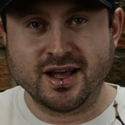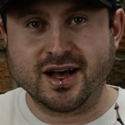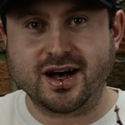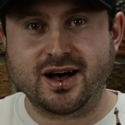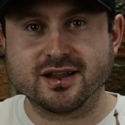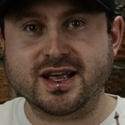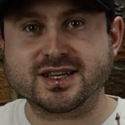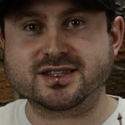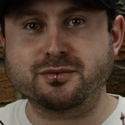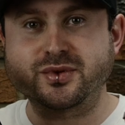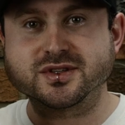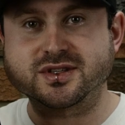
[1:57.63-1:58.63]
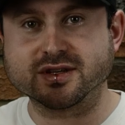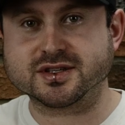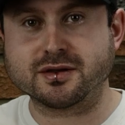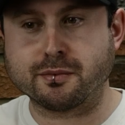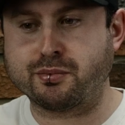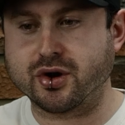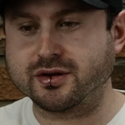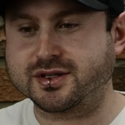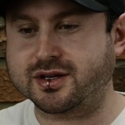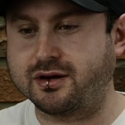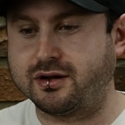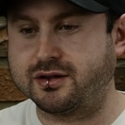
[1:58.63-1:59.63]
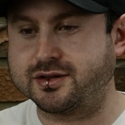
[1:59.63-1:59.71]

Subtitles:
Last up is this bird skull,